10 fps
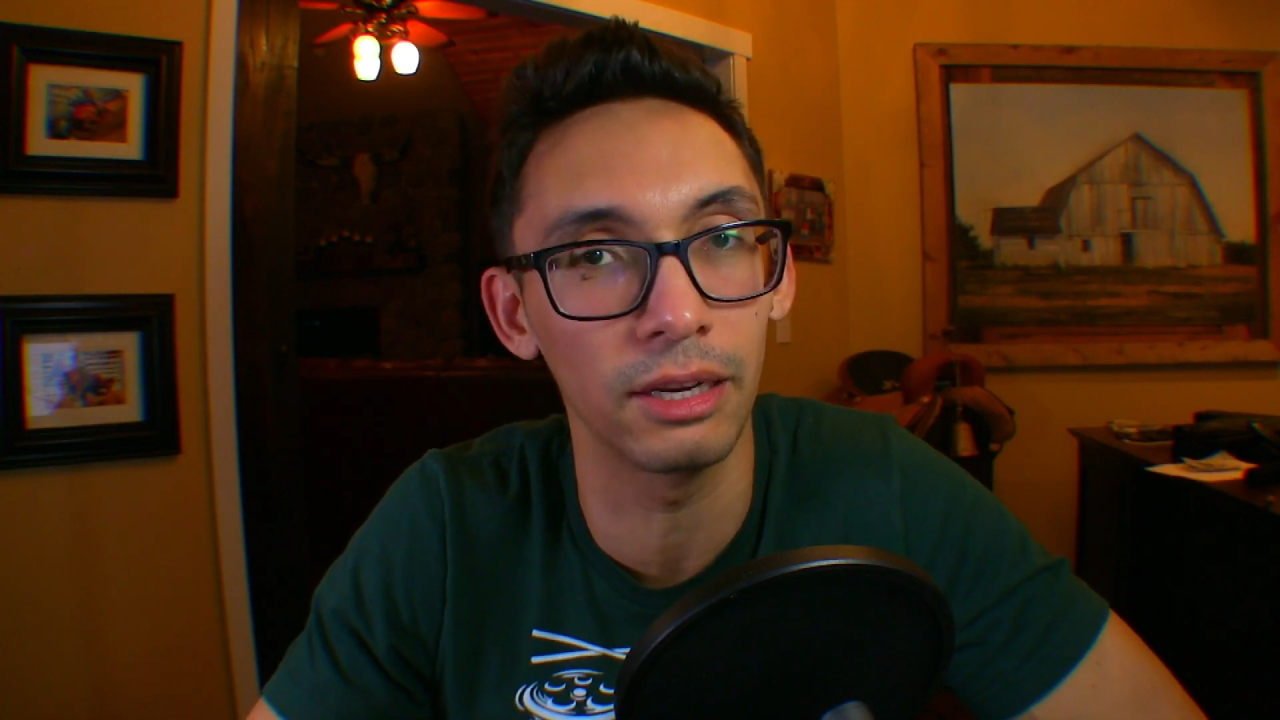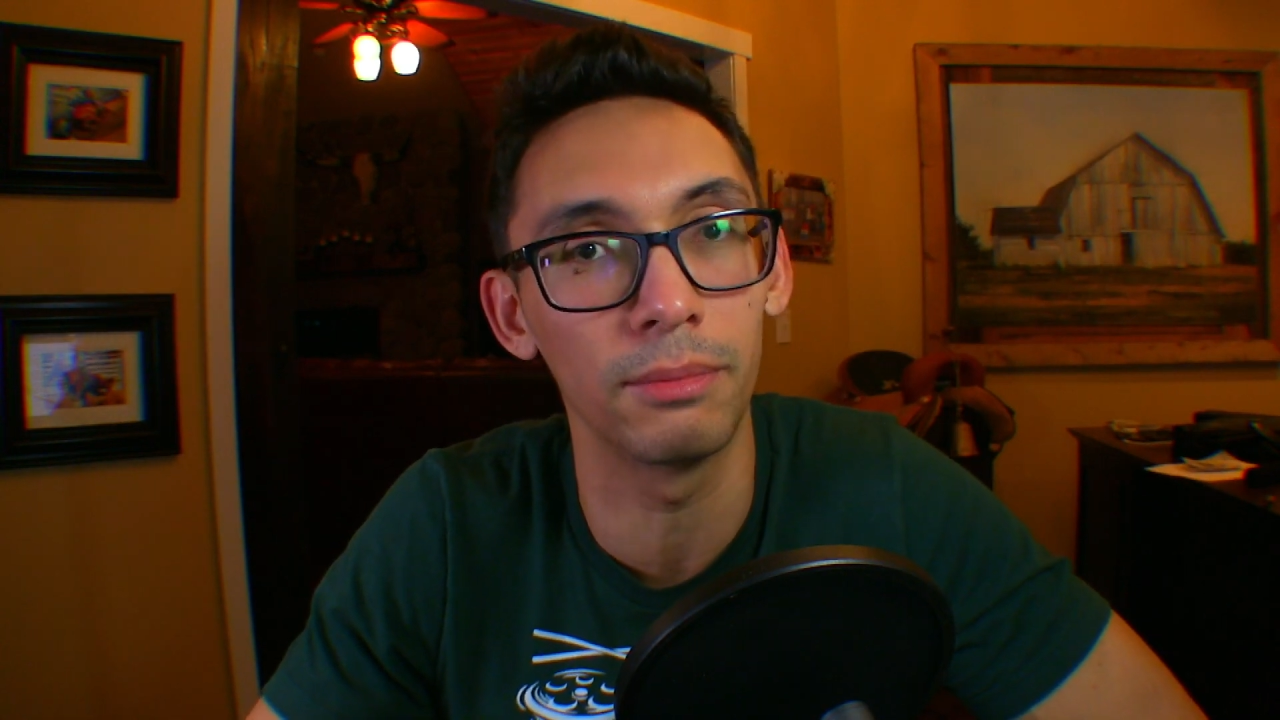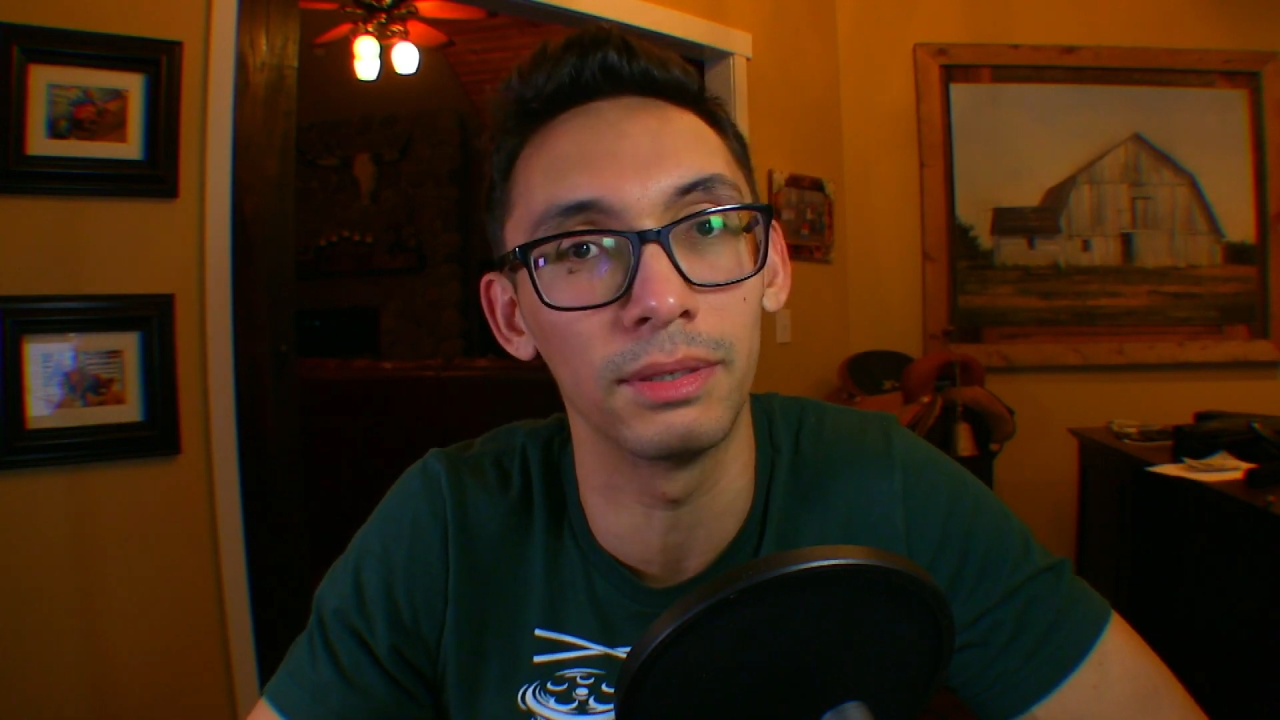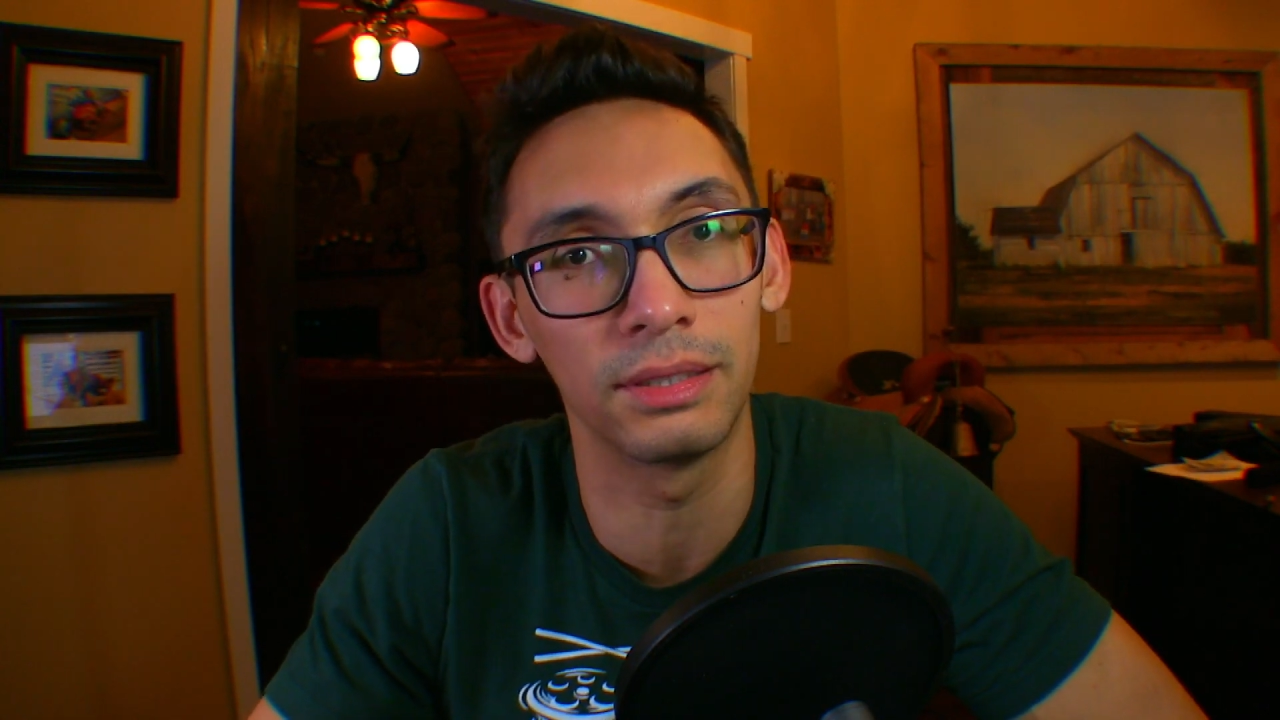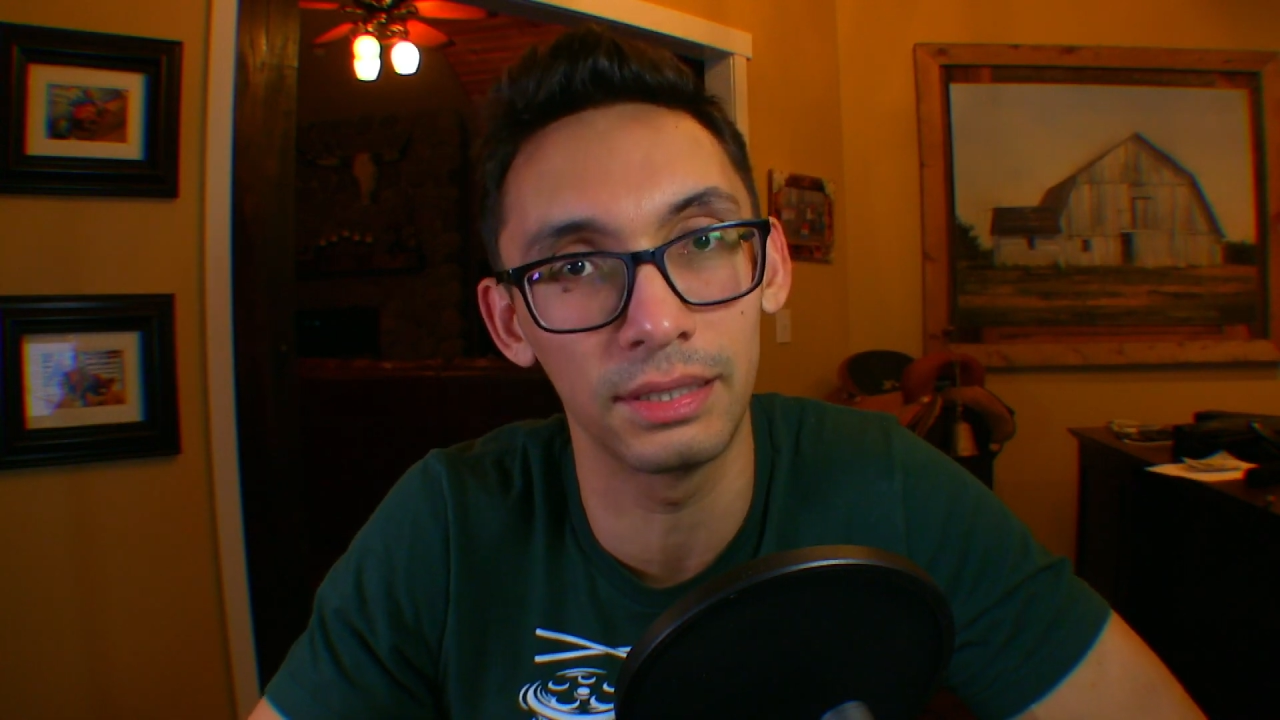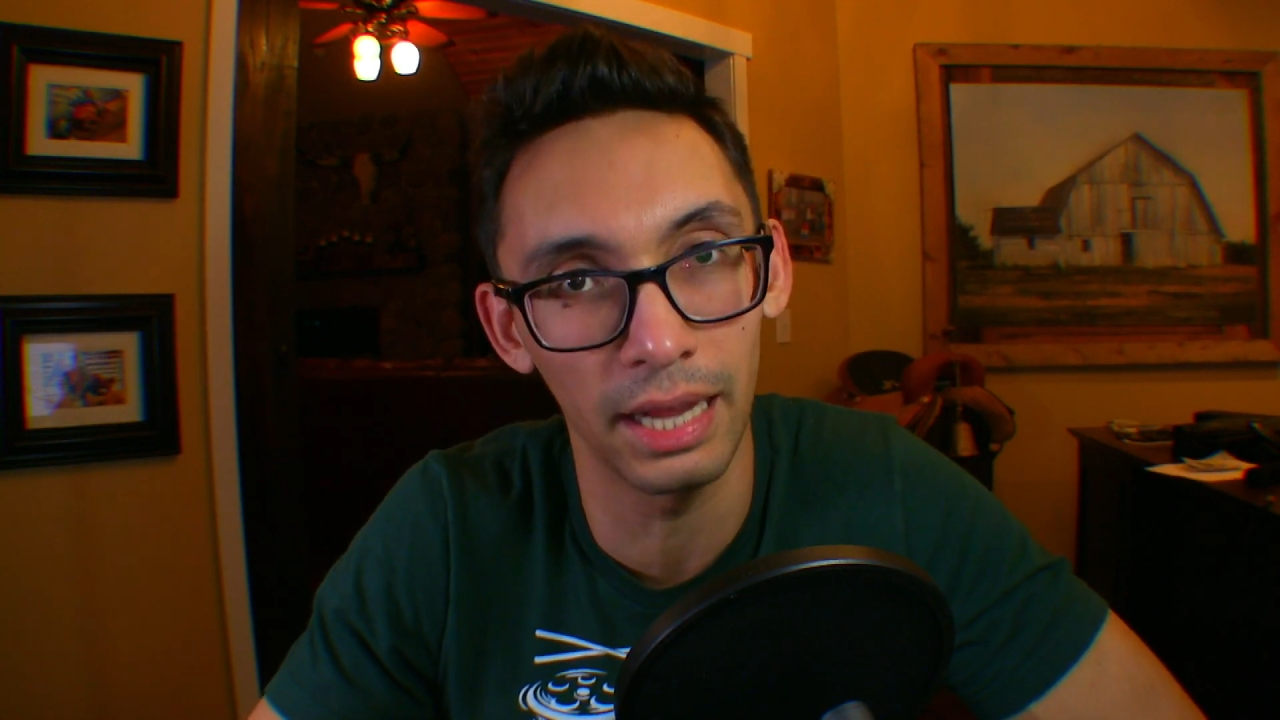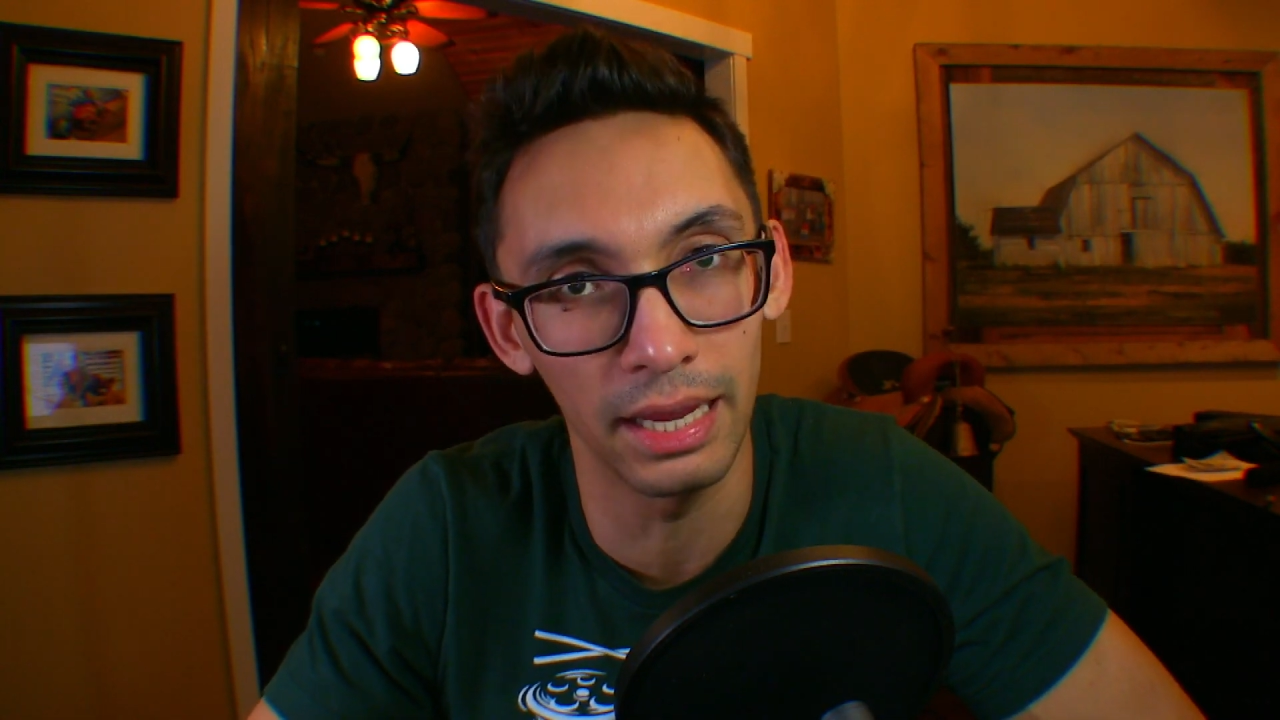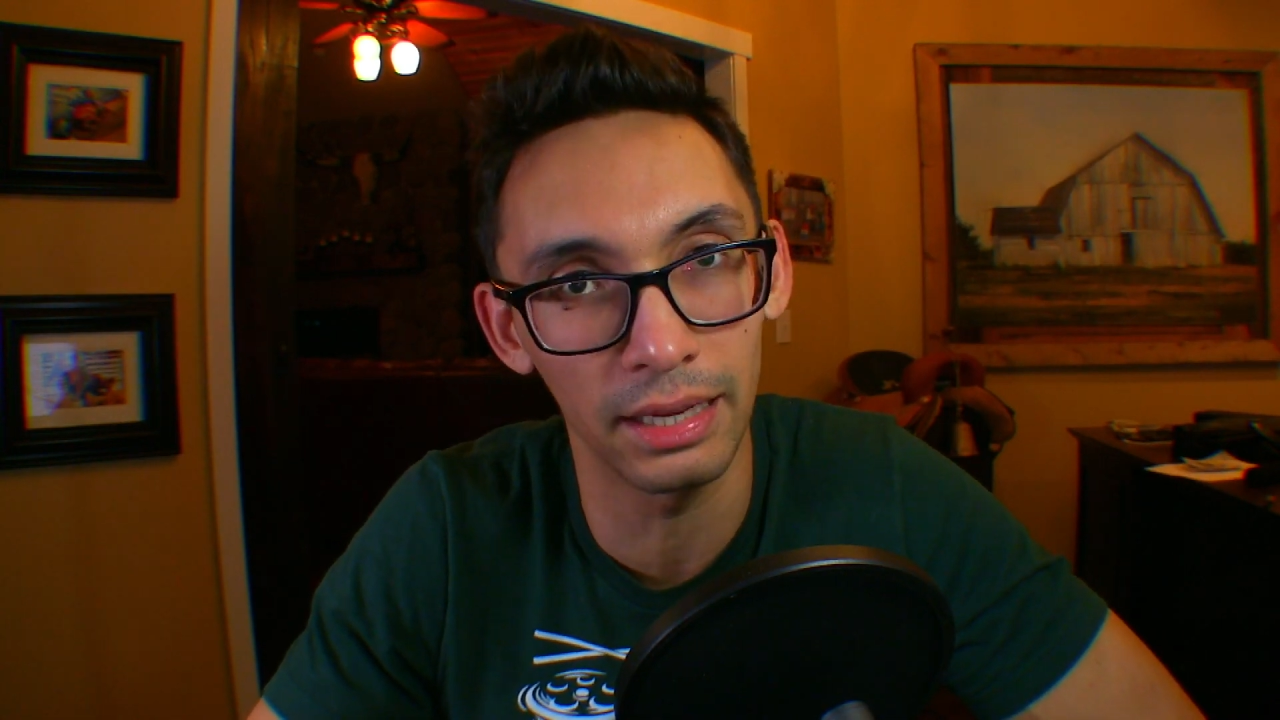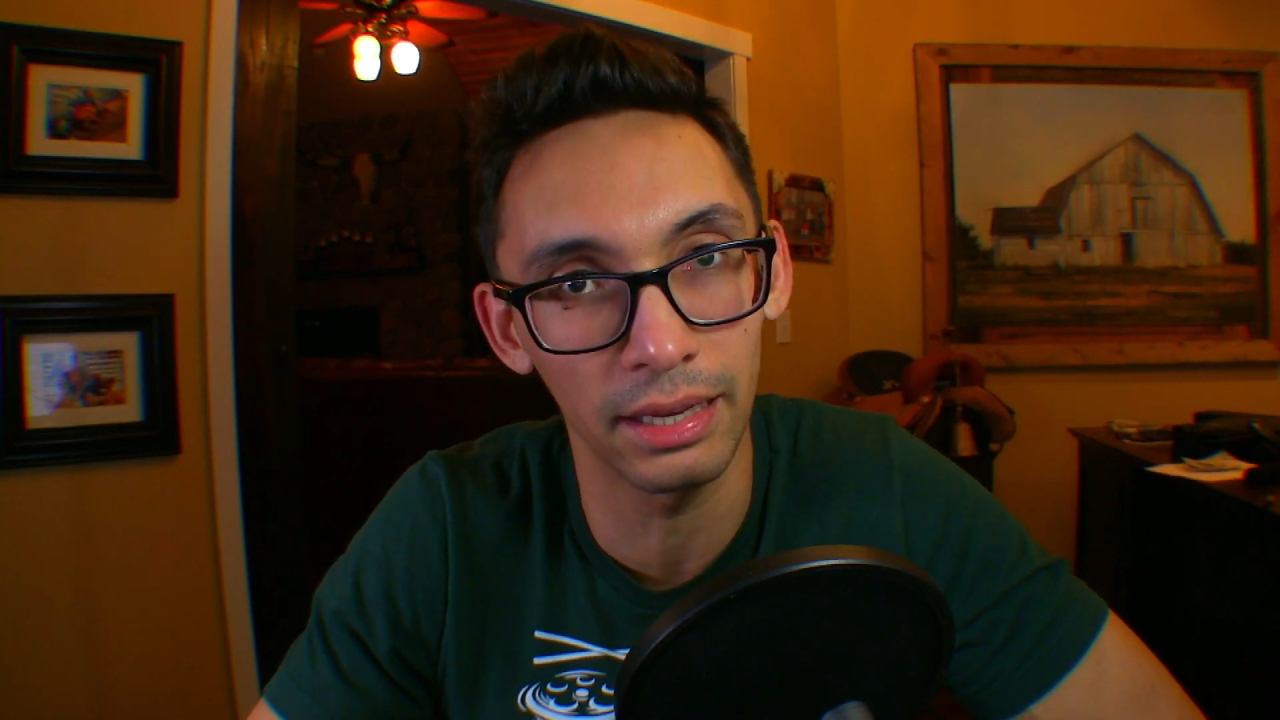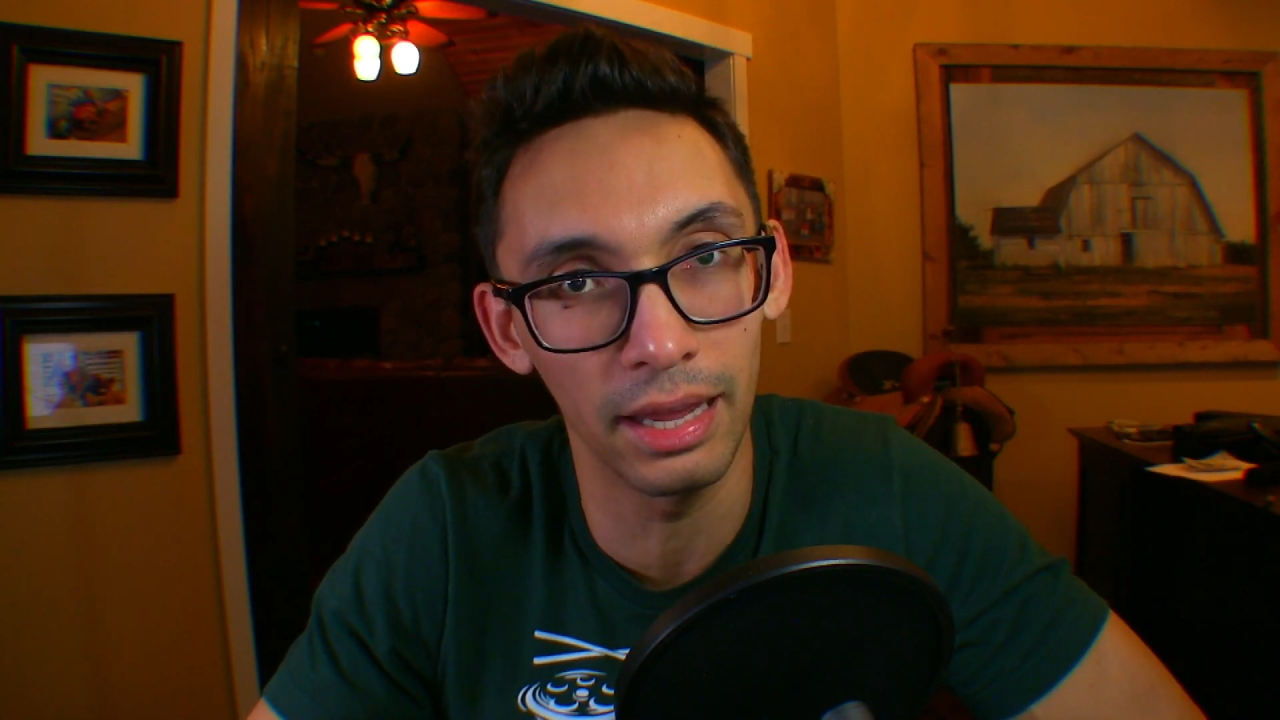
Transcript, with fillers: their mistake